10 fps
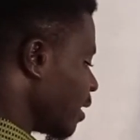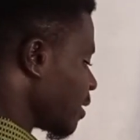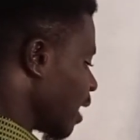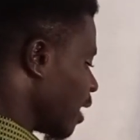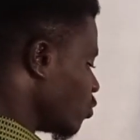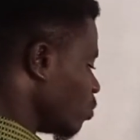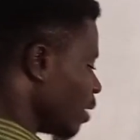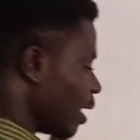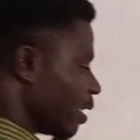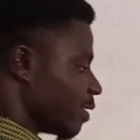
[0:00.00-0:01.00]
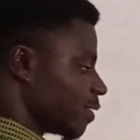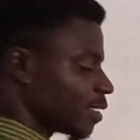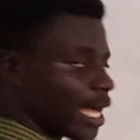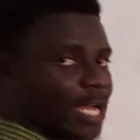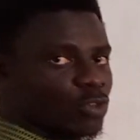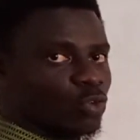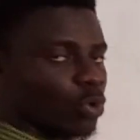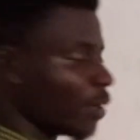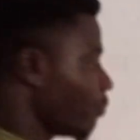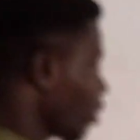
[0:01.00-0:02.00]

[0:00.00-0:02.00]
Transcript: Let's assume that this is Adjoa.